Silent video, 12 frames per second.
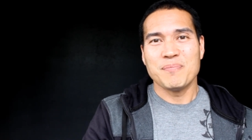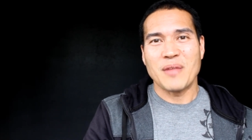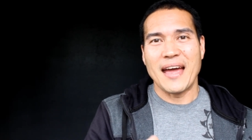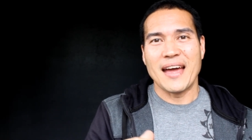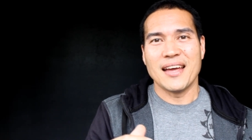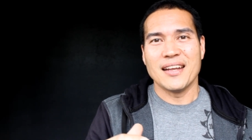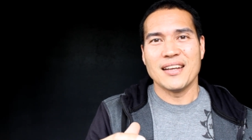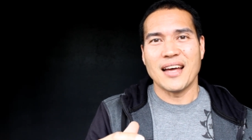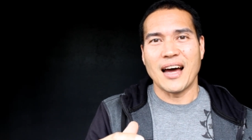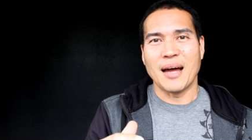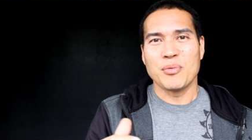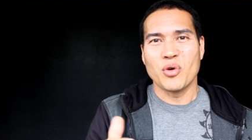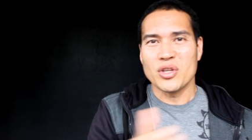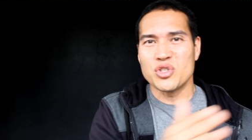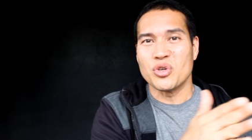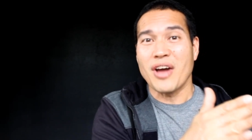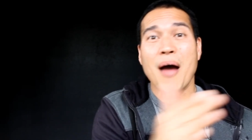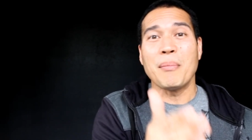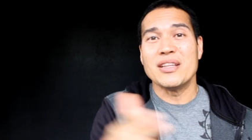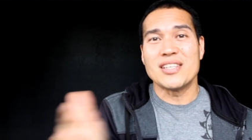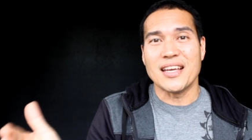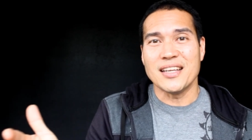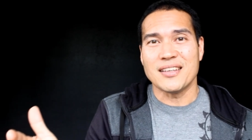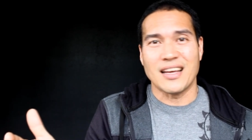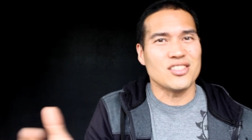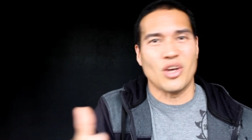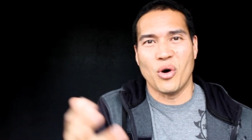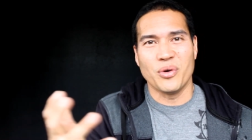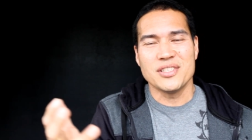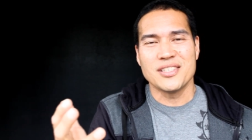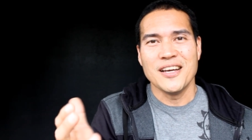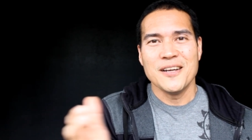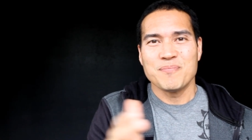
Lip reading: and I'm going to commentate, as always,